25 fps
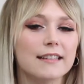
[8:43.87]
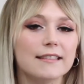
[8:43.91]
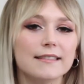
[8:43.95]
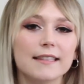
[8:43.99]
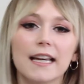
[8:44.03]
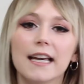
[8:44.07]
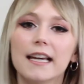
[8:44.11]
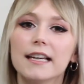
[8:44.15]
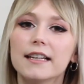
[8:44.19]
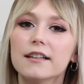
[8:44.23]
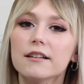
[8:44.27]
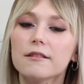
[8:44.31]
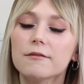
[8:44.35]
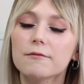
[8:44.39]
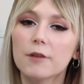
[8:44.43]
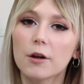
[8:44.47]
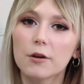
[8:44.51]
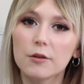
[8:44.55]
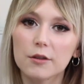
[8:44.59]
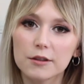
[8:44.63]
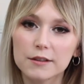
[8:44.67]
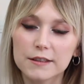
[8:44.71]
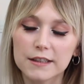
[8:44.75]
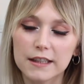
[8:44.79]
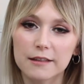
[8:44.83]
take your
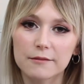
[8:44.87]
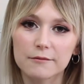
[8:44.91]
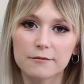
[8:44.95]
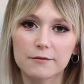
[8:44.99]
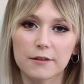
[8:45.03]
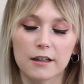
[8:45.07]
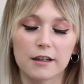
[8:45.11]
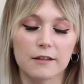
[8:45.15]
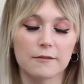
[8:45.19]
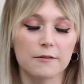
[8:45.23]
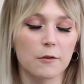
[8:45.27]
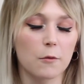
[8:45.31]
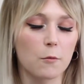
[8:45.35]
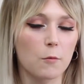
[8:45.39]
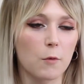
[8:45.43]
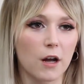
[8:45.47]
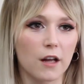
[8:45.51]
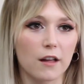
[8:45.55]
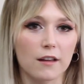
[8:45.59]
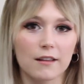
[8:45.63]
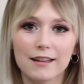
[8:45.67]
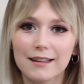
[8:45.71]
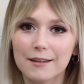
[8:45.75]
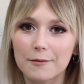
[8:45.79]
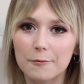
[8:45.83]
photos in front of a
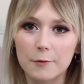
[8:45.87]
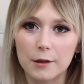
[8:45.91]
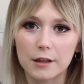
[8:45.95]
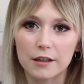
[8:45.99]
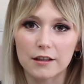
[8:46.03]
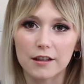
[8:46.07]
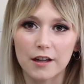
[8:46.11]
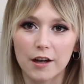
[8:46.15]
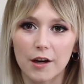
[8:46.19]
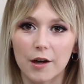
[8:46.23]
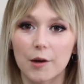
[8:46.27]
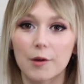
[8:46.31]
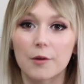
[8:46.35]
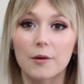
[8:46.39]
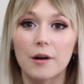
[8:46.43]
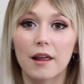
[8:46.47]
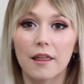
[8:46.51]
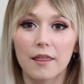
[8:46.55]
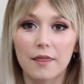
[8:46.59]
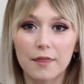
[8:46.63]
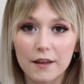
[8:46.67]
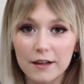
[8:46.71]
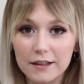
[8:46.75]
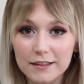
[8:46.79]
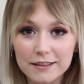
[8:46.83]
well-lit window.
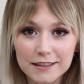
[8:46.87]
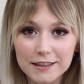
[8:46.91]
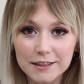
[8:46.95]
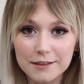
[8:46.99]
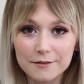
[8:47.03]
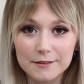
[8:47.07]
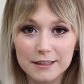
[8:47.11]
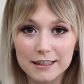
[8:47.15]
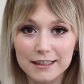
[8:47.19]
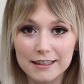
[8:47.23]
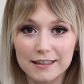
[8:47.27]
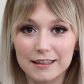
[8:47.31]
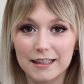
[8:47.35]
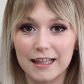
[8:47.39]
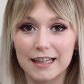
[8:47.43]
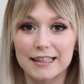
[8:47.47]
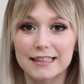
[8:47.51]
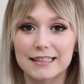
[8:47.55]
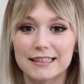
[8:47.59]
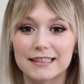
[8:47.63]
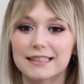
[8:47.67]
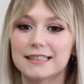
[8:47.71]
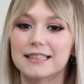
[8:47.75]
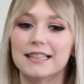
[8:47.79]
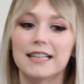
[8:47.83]
There's your ring
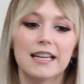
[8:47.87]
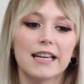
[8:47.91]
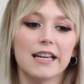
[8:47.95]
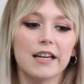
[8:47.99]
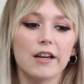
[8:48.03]
lights.